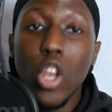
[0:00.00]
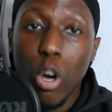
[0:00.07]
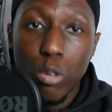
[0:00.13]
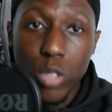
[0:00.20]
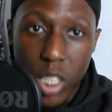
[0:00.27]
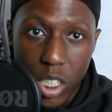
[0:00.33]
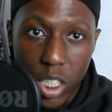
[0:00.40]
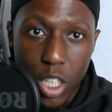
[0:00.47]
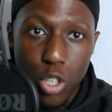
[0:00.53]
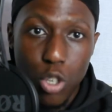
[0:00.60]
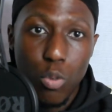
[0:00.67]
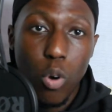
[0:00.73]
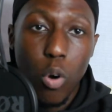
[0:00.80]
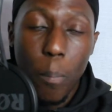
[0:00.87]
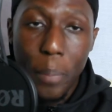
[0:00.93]
noticing
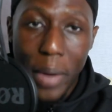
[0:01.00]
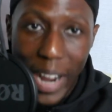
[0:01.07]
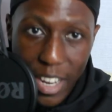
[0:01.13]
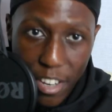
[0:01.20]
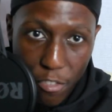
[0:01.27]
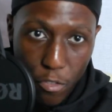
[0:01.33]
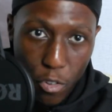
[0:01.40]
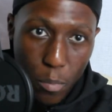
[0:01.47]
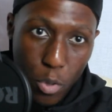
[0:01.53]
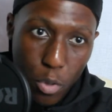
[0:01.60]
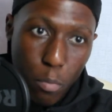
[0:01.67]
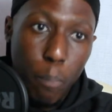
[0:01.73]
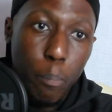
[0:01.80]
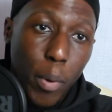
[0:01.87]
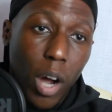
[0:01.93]
you or buying from
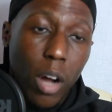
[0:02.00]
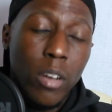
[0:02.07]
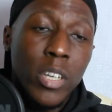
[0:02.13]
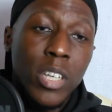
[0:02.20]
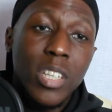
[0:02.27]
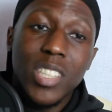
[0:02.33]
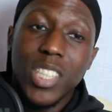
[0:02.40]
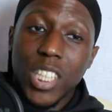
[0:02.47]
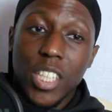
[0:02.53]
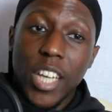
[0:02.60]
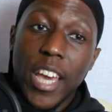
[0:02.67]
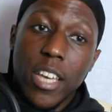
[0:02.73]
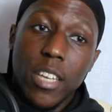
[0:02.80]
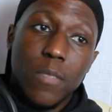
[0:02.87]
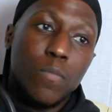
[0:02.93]
you. But
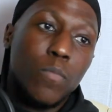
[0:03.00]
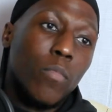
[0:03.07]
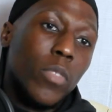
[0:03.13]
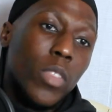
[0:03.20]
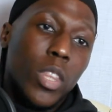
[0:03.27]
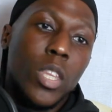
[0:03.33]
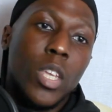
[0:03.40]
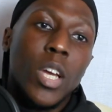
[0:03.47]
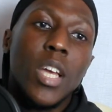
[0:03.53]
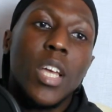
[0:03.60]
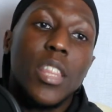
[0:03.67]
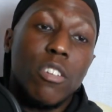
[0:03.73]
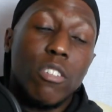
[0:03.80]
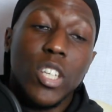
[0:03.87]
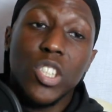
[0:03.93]
today
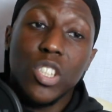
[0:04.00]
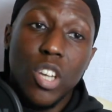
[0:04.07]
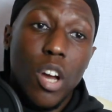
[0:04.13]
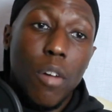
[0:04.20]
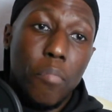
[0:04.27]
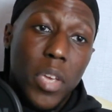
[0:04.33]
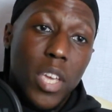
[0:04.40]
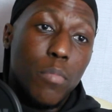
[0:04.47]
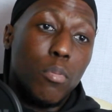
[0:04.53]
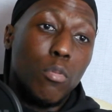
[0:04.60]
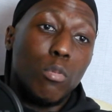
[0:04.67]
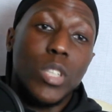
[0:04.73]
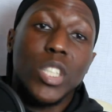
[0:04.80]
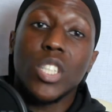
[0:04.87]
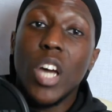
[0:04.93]
there are certain
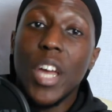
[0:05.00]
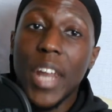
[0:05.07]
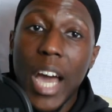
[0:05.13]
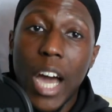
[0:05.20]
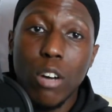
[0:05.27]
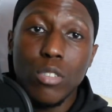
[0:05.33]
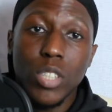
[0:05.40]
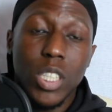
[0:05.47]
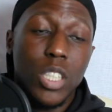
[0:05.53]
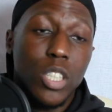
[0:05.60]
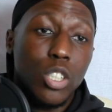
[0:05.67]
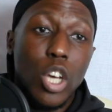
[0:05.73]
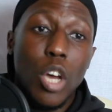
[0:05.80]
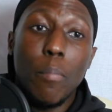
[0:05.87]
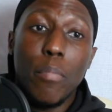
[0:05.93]
people with certain houses,
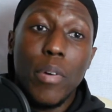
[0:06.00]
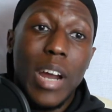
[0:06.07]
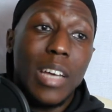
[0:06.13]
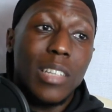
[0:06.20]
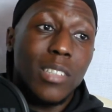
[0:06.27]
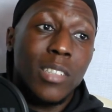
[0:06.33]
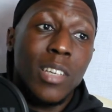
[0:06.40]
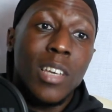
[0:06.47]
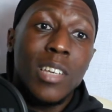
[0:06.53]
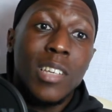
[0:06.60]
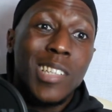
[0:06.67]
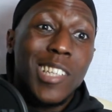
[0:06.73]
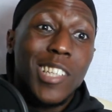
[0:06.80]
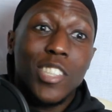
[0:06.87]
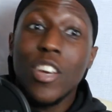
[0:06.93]
certain brands,
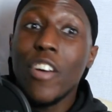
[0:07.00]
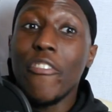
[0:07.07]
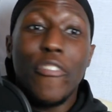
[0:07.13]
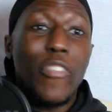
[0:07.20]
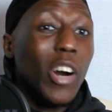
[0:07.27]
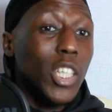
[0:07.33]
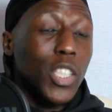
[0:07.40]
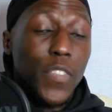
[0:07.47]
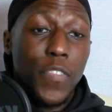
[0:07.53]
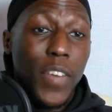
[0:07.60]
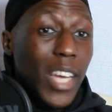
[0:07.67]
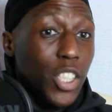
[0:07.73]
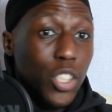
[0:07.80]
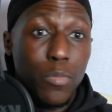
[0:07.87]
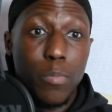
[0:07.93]
certain fast
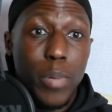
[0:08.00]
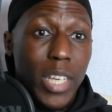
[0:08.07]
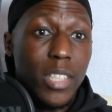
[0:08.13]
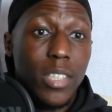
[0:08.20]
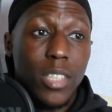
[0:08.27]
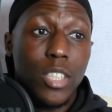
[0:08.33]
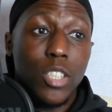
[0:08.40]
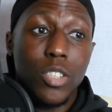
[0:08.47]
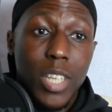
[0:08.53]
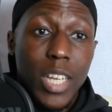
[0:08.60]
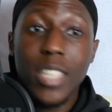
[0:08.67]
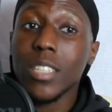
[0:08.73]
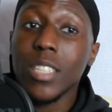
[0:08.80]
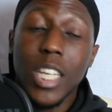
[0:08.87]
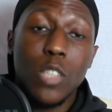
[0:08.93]
fashion places,
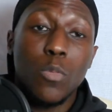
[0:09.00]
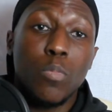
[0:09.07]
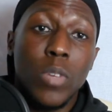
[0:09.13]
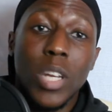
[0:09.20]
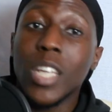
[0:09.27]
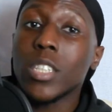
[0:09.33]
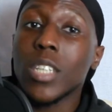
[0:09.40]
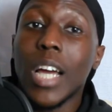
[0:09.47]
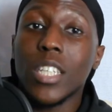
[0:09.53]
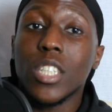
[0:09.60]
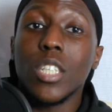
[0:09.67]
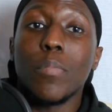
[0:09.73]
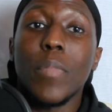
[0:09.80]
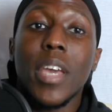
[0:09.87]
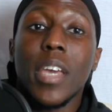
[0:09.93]
let's let's let's
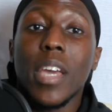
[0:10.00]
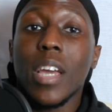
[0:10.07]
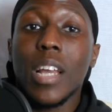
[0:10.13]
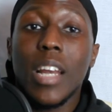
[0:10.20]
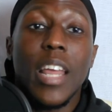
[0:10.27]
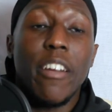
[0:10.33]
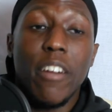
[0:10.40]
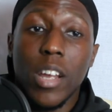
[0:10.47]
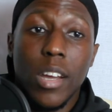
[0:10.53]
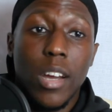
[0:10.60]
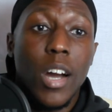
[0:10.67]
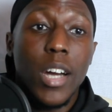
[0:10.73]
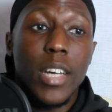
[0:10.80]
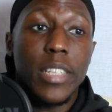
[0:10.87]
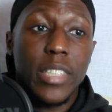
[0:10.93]
actually make it clear and
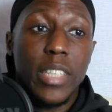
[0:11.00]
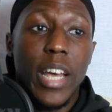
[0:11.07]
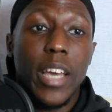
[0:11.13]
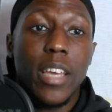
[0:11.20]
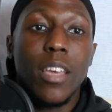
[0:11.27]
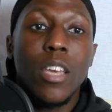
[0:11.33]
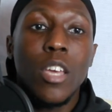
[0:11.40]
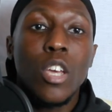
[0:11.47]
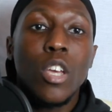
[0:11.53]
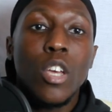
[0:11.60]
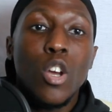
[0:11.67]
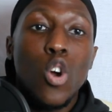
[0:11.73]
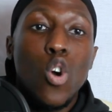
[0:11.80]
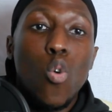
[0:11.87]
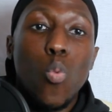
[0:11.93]
cut. It's like
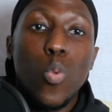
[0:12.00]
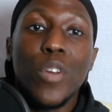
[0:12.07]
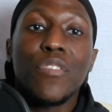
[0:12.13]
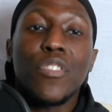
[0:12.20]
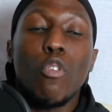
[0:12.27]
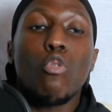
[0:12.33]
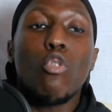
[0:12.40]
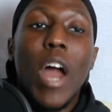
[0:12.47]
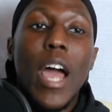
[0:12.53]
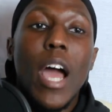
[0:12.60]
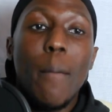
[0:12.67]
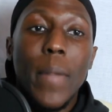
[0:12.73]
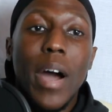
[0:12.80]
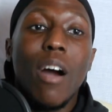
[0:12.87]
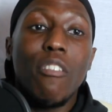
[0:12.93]
with the right
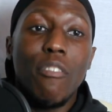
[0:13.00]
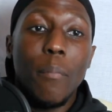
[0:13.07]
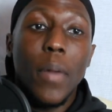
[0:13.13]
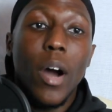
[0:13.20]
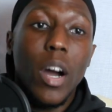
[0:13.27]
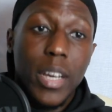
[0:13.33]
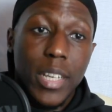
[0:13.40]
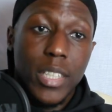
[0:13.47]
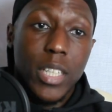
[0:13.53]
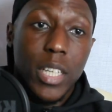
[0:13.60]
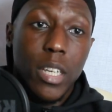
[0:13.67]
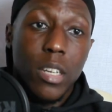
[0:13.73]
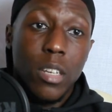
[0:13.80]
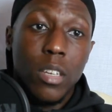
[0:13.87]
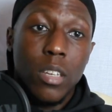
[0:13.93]
amount of marketing